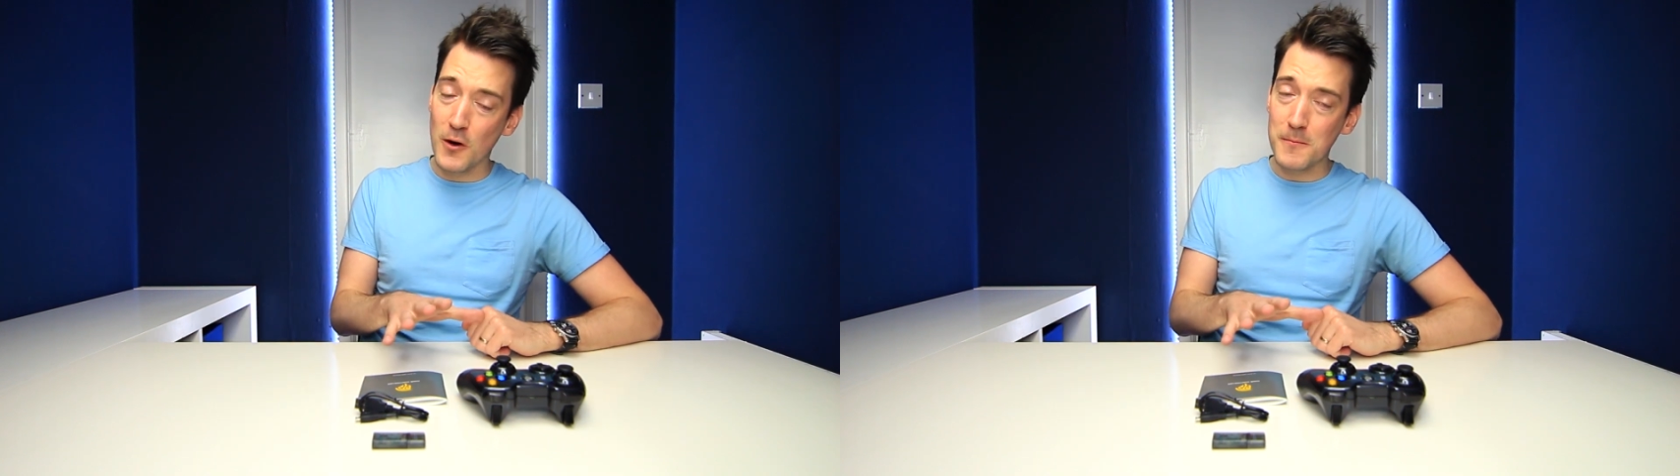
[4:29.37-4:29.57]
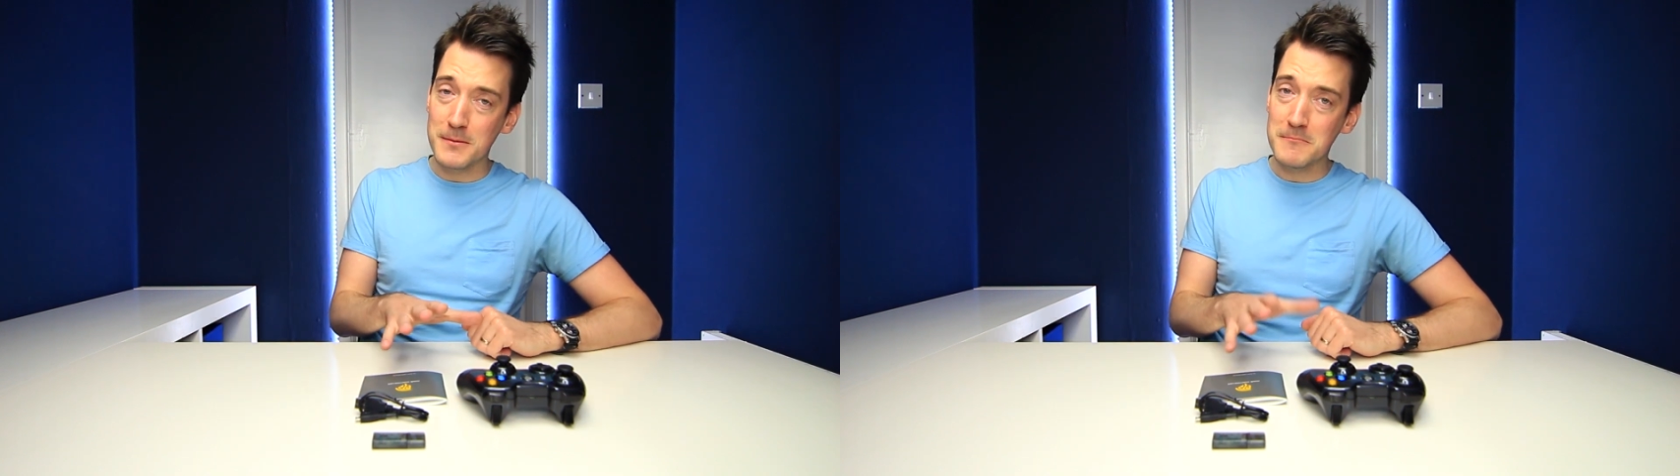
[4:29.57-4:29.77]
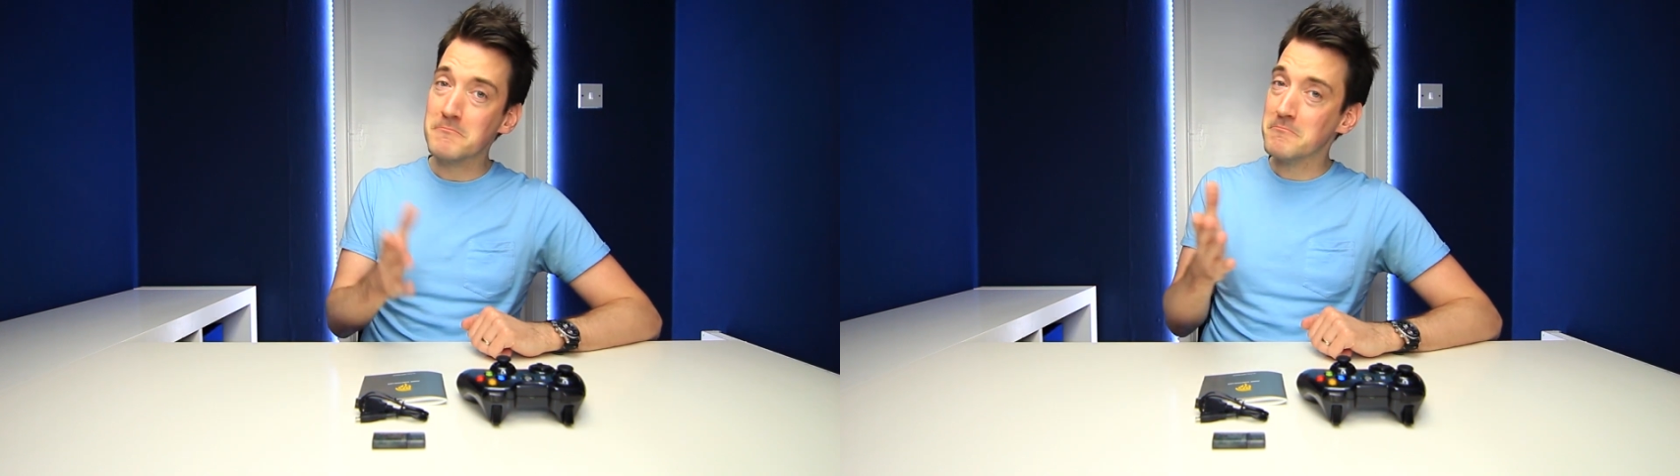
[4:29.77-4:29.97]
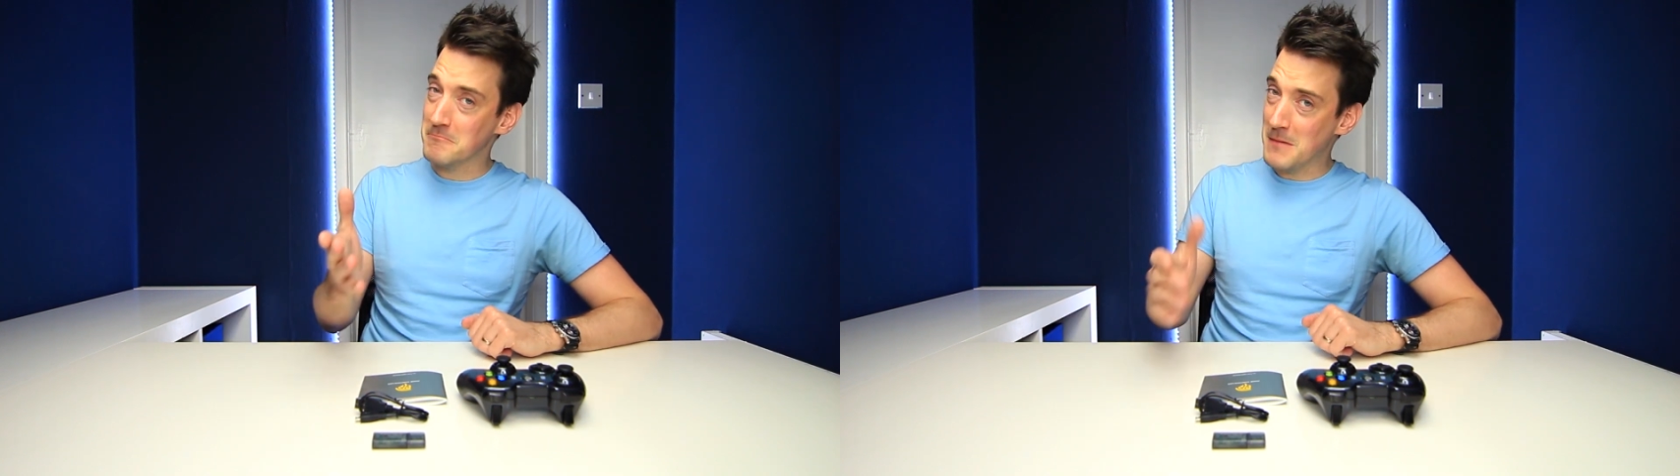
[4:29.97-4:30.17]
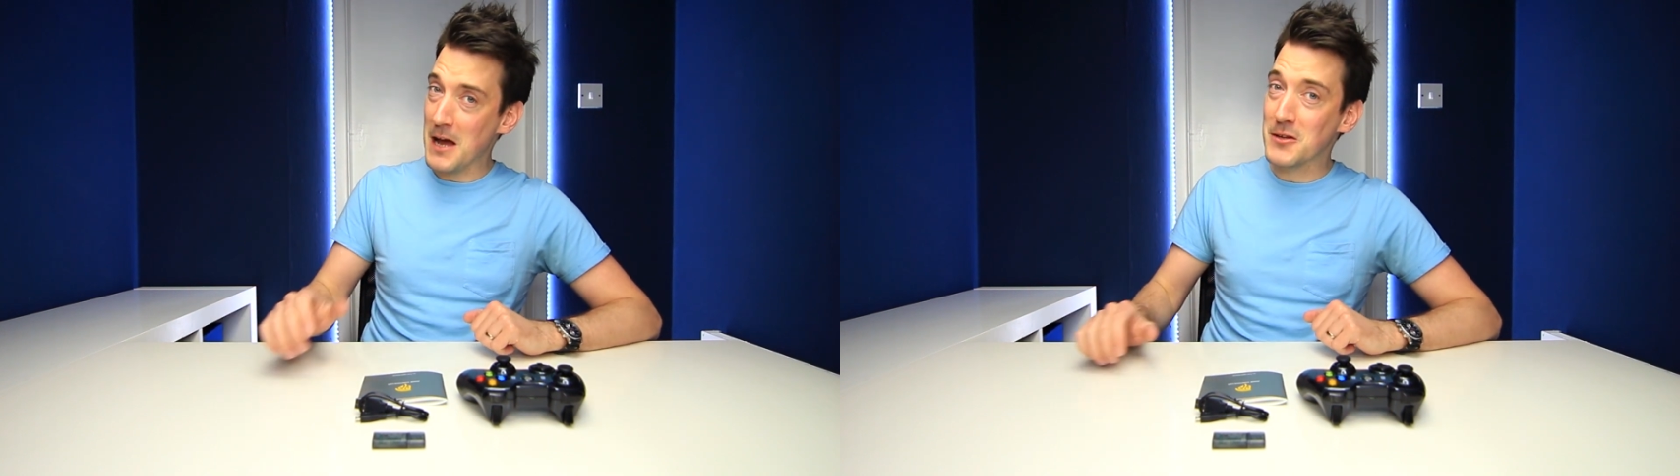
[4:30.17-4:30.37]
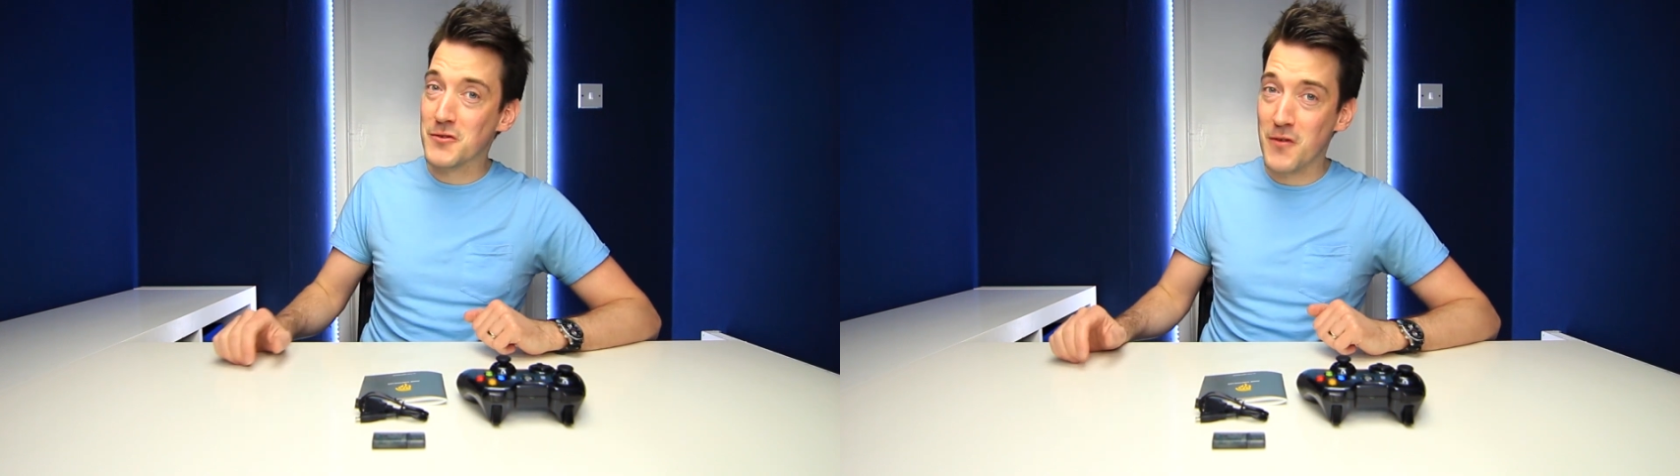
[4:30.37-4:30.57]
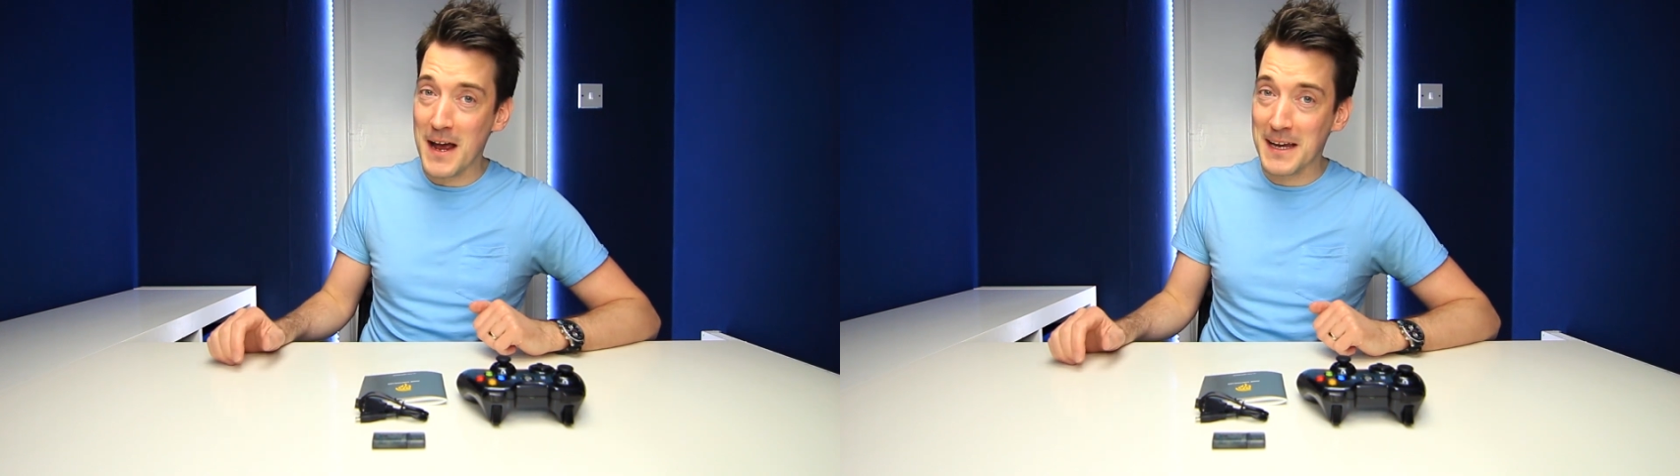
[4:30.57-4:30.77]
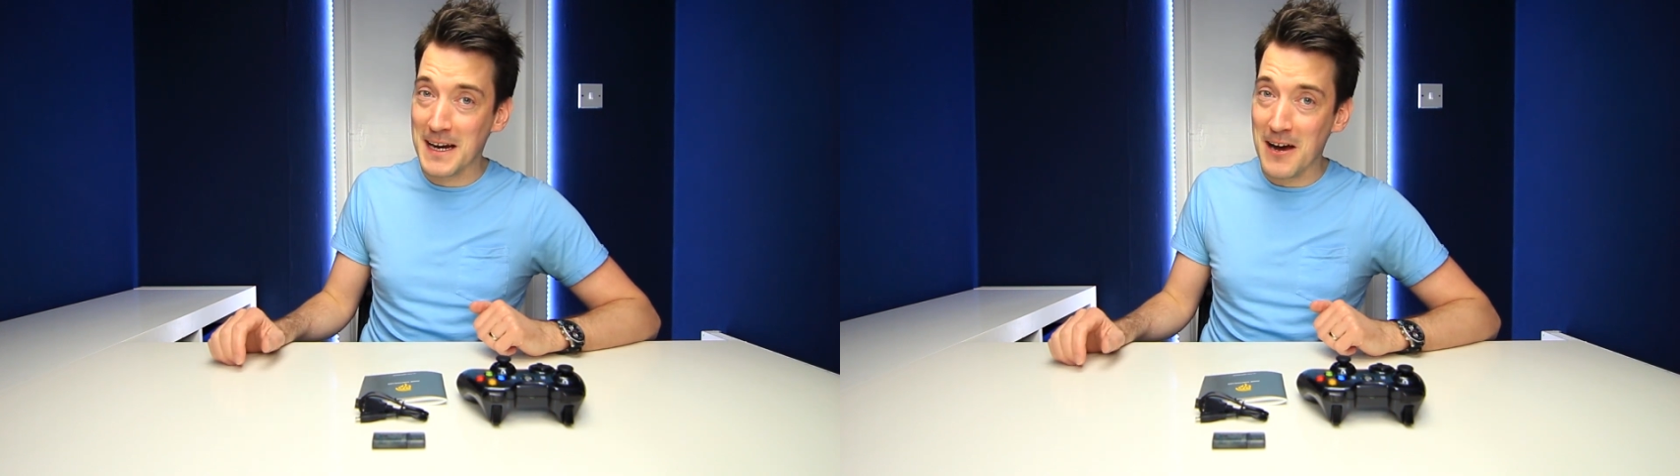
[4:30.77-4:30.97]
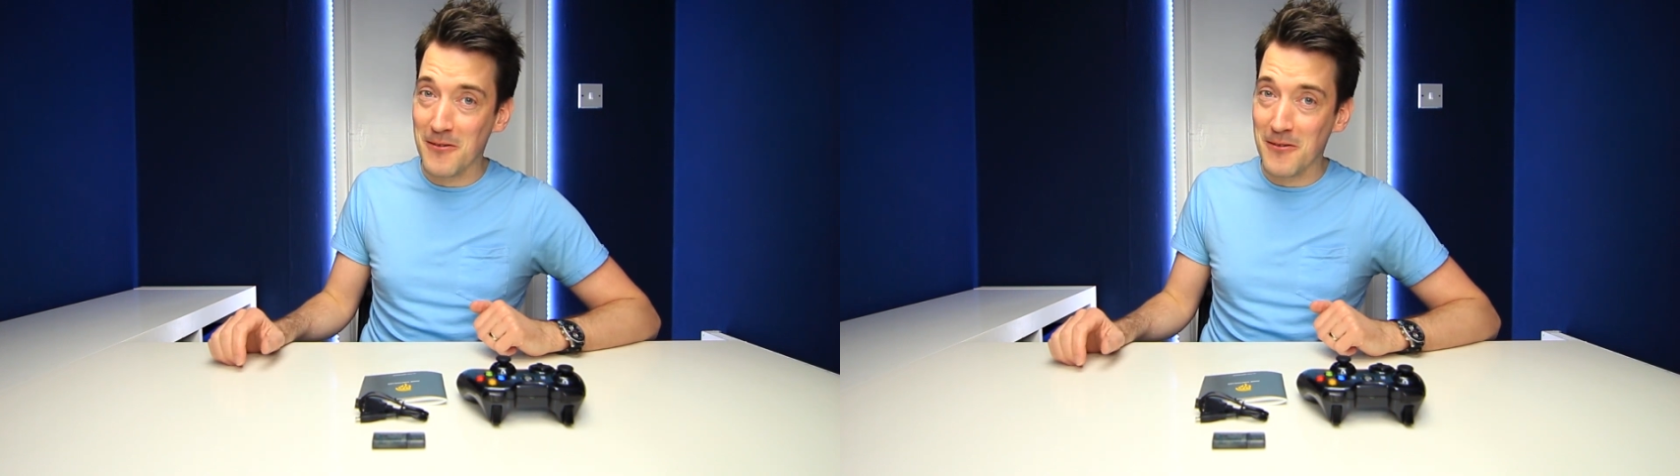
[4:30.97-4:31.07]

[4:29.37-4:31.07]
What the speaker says: up and trying it